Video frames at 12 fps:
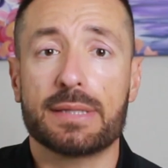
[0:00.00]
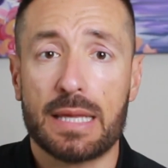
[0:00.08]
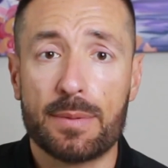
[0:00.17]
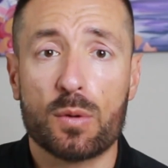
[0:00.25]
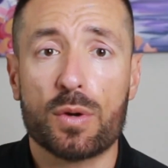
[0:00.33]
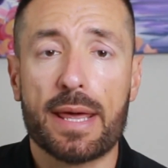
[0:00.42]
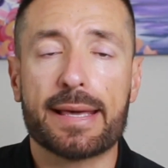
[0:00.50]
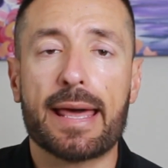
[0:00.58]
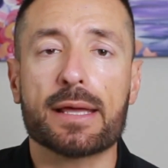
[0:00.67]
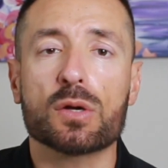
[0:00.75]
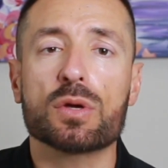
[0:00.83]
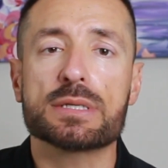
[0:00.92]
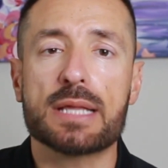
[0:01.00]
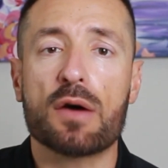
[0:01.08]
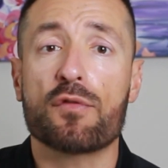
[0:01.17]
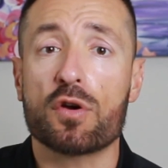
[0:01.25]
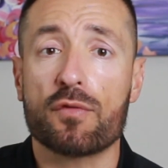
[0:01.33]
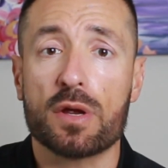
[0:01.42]
the EB1A category is
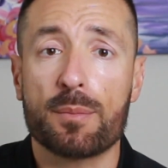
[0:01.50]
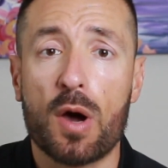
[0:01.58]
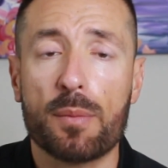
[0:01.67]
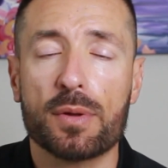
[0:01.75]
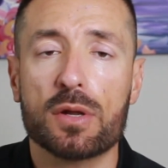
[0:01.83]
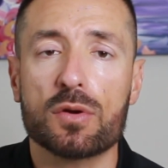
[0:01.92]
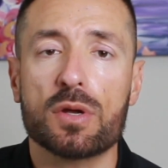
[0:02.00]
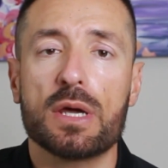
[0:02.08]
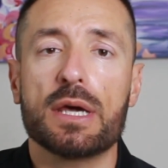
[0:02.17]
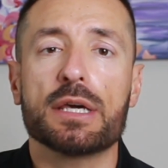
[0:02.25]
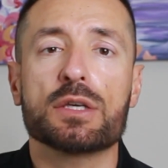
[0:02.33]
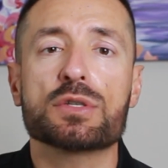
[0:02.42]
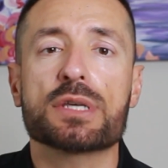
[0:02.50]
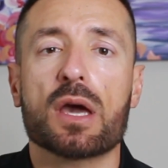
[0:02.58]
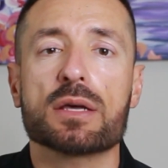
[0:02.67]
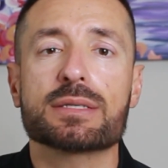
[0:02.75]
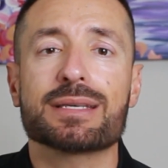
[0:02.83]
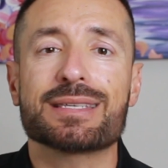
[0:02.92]
now very, very popular.
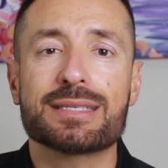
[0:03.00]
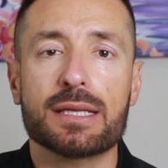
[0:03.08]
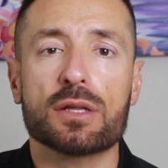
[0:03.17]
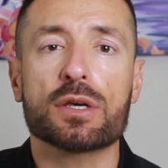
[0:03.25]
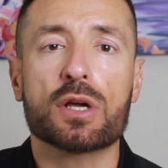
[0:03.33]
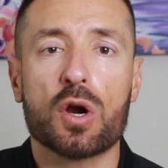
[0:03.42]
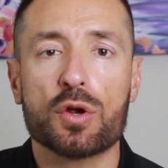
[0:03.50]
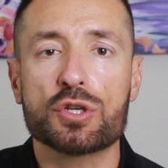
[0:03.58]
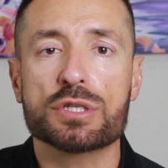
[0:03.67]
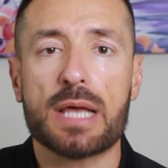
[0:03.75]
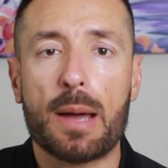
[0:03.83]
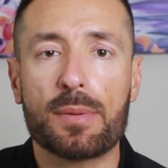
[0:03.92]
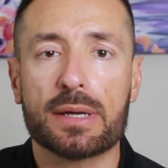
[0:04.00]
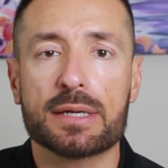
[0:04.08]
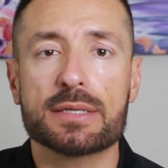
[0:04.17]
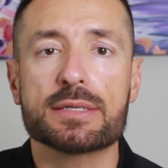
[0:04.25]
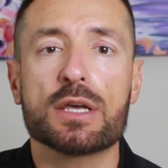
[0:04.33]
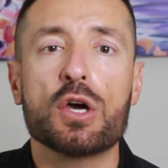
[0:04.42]
UCIS still encourages
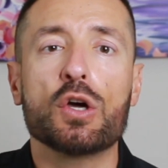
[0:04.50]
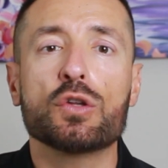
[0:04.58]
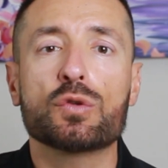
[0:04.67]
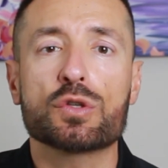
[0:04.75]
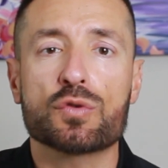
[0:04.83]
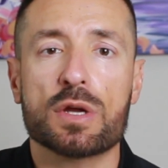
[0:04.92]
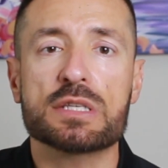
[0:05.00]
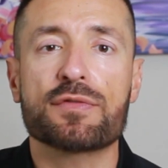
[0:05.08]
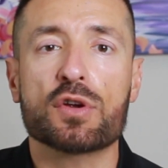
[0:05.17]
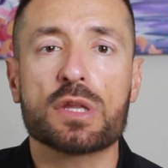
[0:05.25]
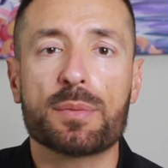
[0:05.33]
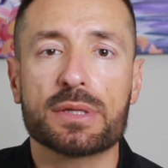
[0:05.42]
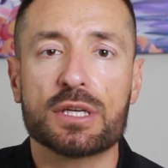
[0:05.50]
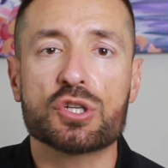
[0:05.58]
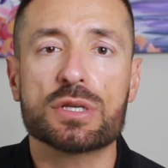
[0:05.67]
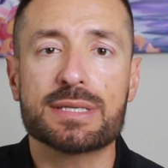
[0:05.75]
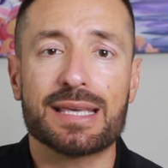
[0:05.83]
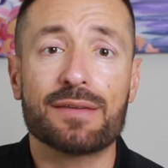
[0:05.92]
applicants to transfer their
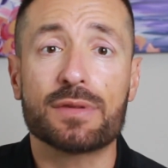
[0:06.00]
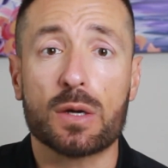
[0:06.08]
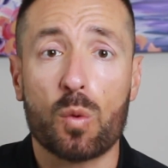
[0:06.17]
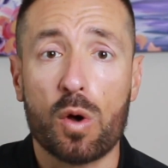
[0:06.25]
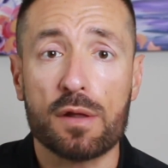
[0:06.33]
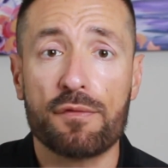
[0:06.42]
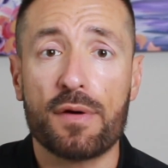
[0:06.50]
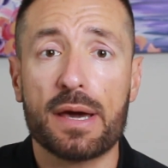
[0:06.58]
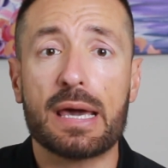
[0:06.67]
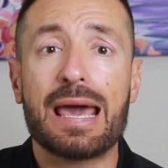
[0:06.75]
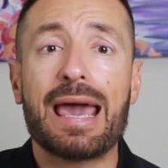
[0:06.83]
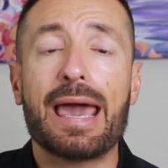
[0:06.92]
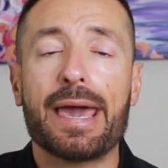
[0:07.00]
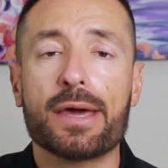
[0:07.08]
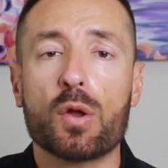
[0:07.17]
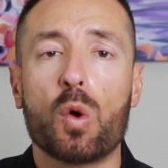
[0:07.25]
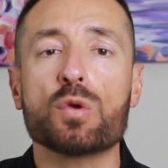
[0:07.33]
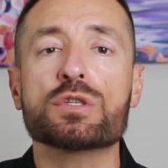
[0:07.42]
petitions if they qualify,
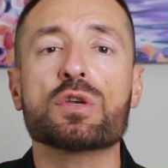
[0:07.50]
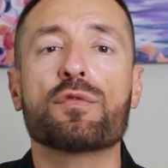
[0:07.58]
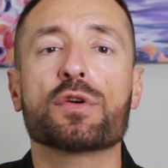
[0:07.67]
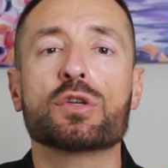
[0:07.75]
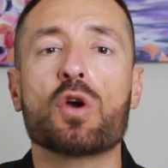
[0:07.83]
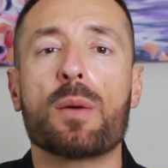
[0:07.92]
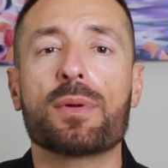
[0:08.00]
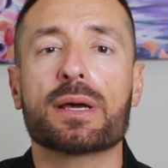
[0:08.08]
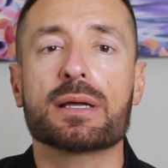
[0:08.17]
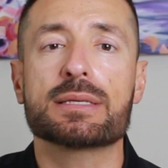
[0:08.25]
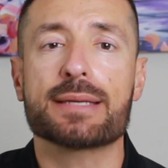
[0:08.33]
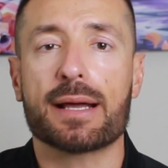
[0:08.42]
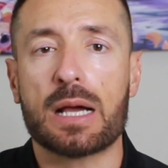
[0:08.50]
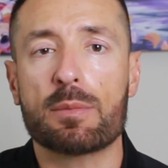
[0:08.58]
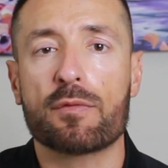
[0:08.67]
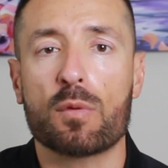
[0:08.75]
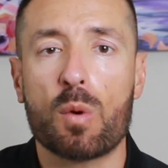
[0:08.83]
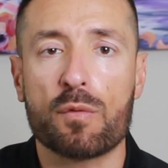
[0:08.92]
and also for new applicants that are
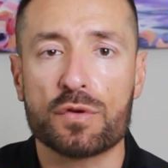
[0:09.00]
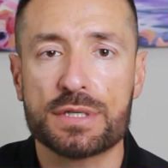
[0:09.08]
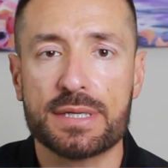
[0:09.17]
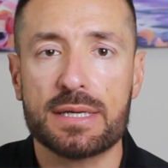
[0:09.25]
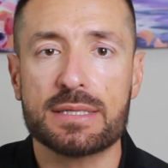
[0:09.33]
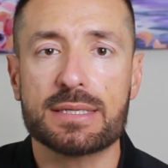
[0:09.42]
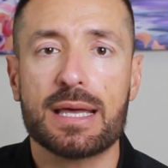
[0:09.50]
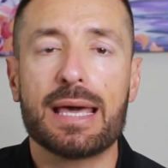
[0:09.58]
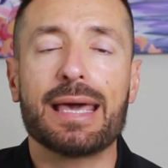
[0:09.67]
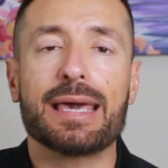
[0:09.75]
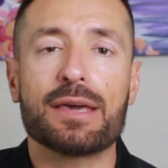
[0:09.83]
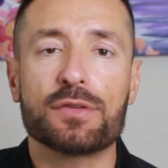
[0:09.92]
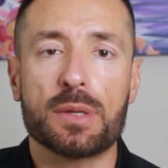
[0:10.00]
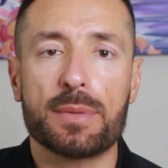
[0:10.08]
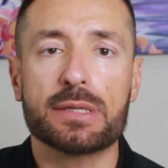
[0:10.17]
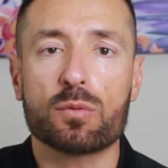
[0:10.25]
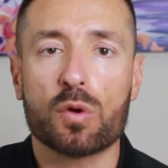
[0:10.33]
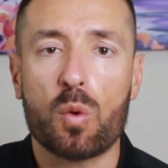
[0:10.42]
coming from overseas, if they
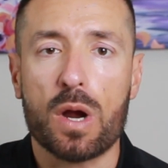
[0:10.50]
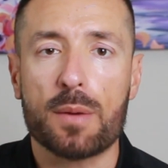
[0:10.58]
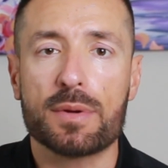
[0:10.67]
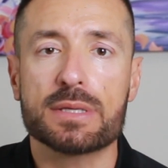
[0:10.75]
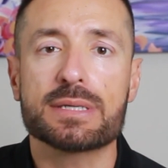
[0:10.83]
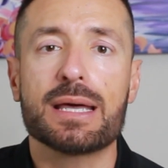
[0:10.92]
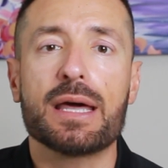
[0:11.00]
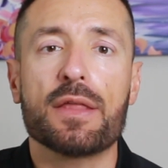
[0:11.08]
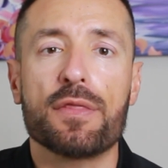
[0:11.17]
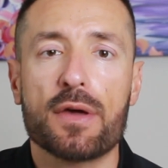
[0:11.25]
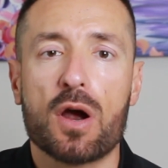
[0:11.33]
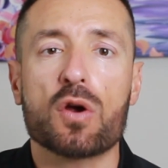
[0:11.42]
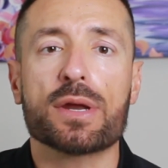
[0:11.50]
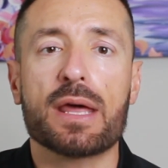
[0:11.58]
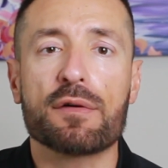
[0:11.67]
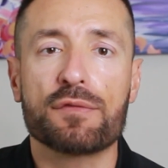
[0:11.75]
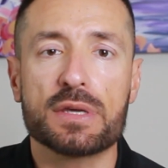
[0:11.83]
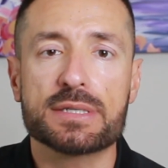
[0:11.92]
meet the requirements, there are
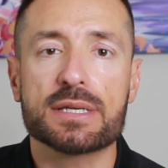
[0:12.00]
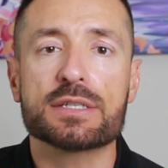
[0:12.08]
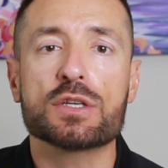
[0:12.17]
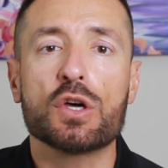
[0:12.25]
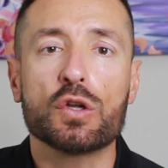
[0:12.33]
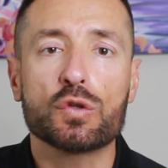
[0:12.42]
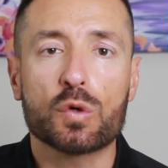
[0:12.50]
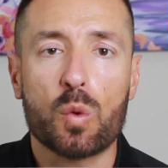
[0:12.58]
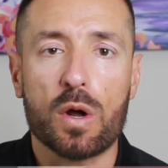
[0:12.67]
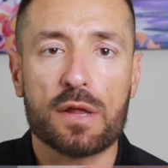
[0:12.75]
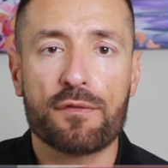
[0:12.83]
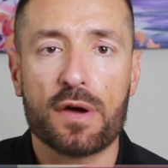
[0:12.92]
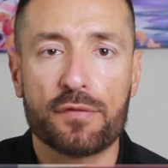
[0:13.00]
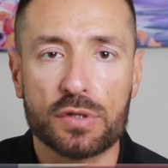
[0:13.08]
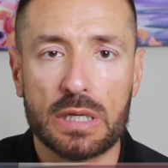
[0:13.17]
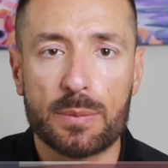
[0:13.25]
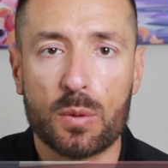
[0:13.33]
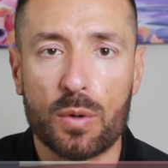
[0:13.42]
enough visas to qualify for
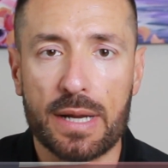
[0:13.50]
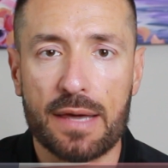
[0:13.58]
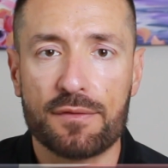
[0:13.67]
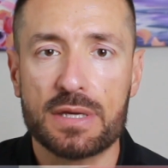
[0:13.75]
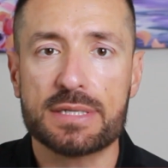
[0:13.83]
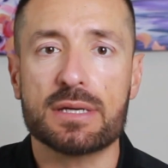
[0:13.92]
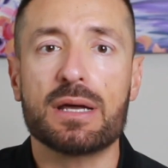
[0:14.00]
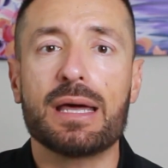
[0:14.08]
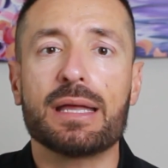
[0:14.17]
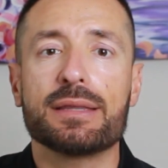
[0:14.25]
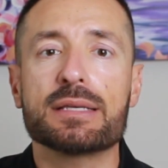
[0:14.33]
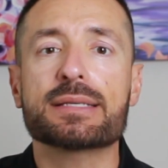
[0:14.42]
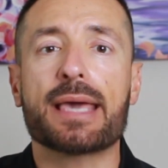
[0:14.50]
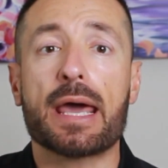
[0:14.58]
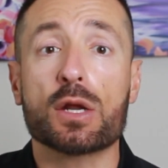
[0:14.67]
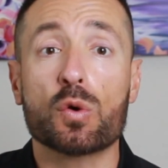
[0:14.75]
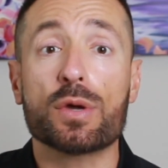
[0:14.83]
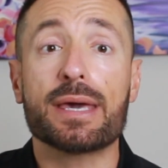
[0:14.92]
the EB1A visa. This
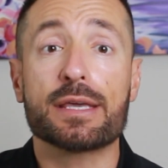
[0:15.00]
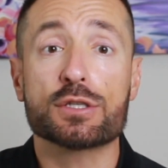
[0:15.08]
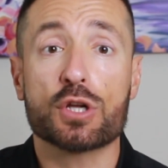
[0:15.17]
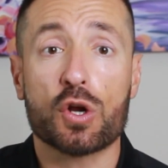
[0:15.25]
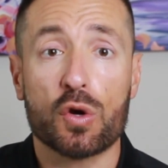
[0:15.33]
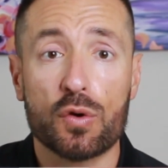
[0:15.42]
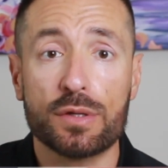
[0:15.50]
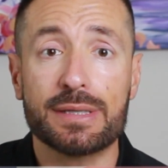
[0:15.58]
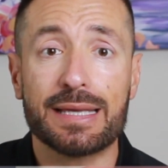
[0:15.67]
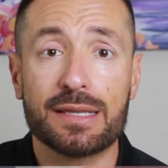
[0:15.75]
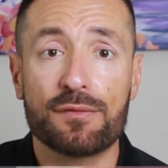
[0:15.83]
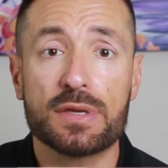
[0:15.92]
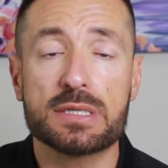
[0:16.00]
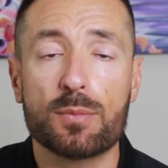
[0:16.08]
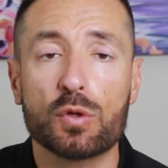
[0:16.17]
category is current in the visa